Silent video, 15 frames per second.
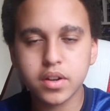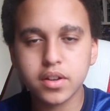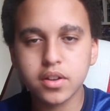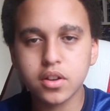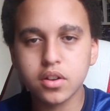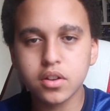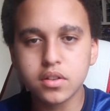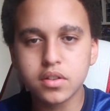
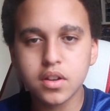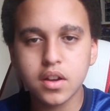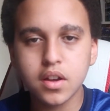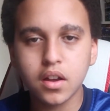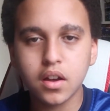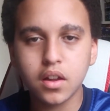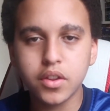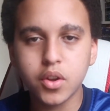good
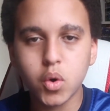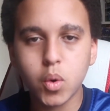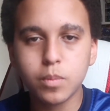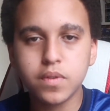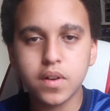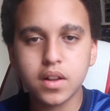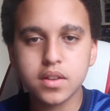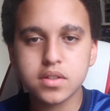and the home
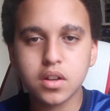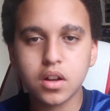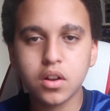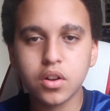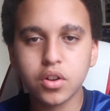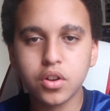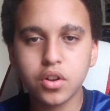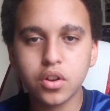fans
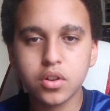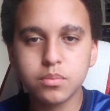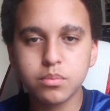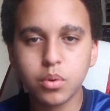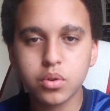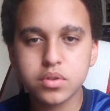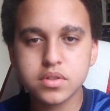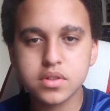are good
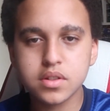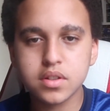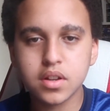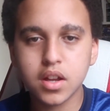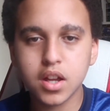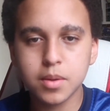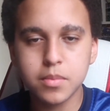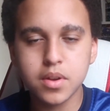most of the
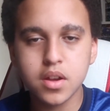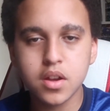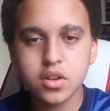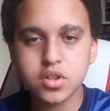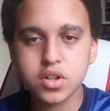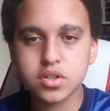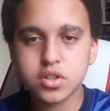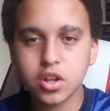time,
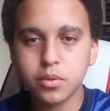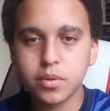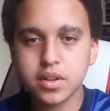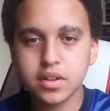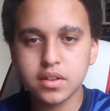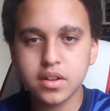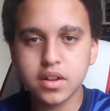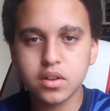just not
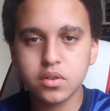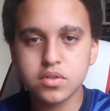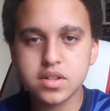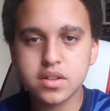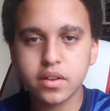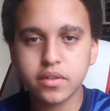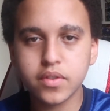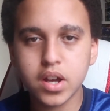when they're losing
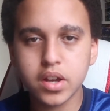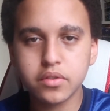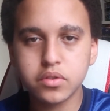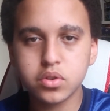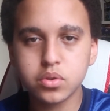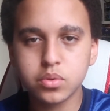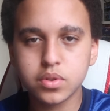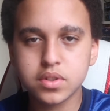like
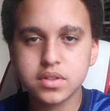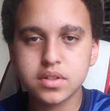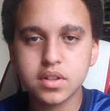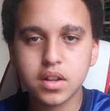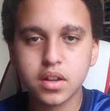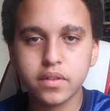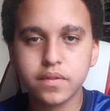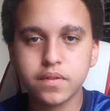5-2 and
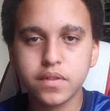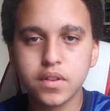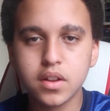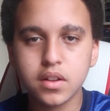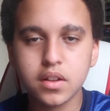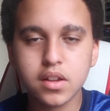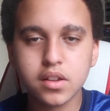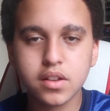stuff
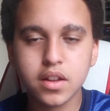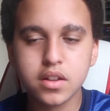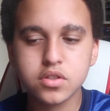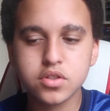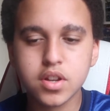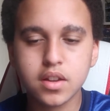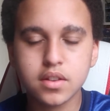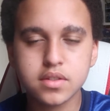like against
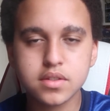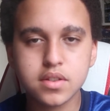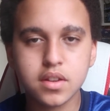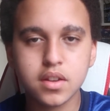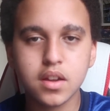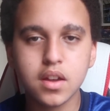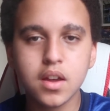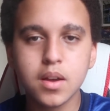
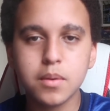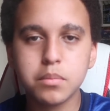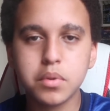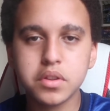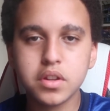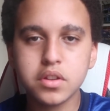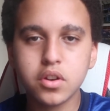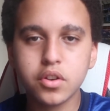Chelsea. But
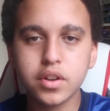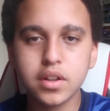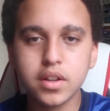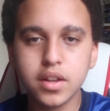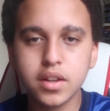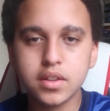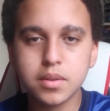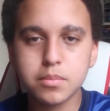they're not
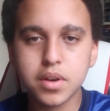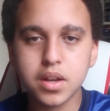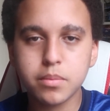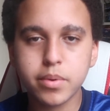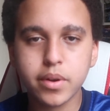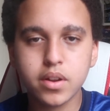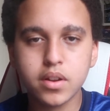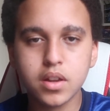elite in my
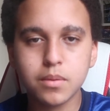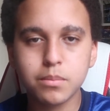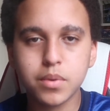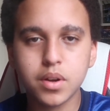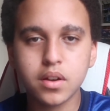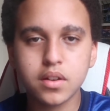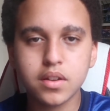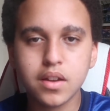opinion,
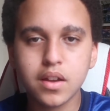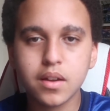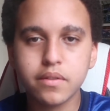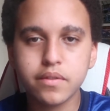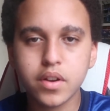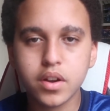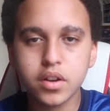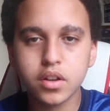but yeah,
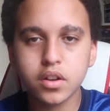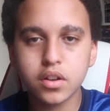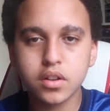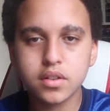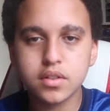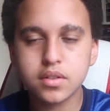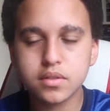very good.